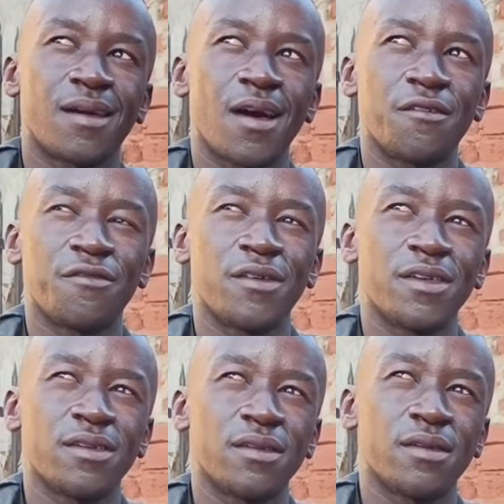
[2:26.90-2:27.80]
I
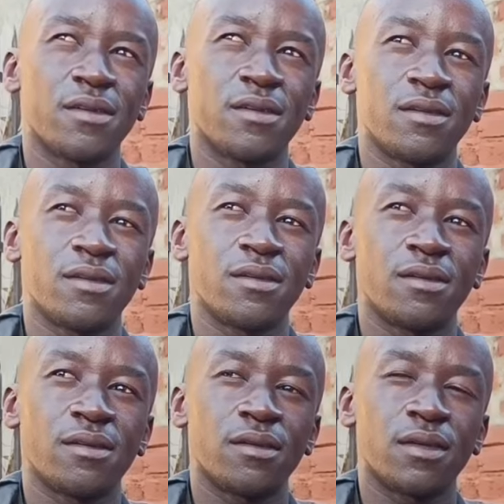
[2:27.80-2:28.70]
think
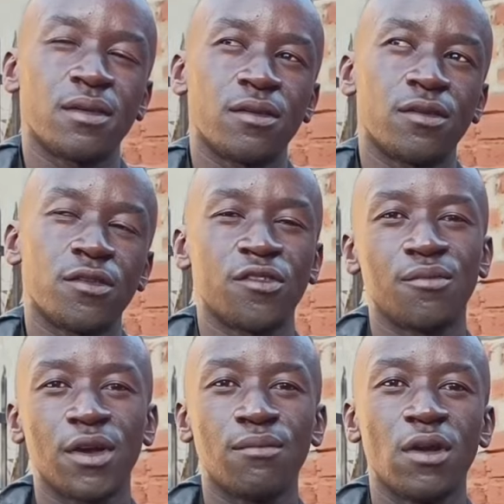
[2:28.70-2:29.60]
she's
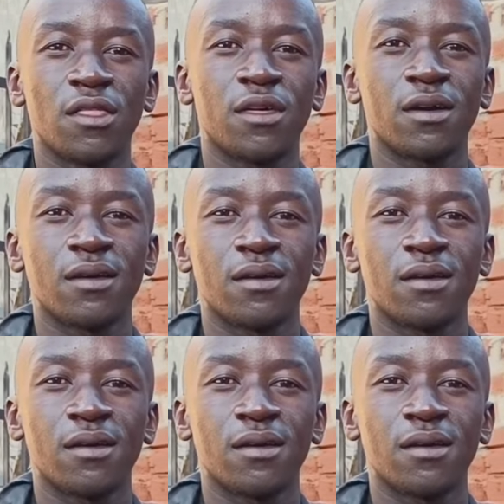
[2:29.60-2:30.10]
my brother.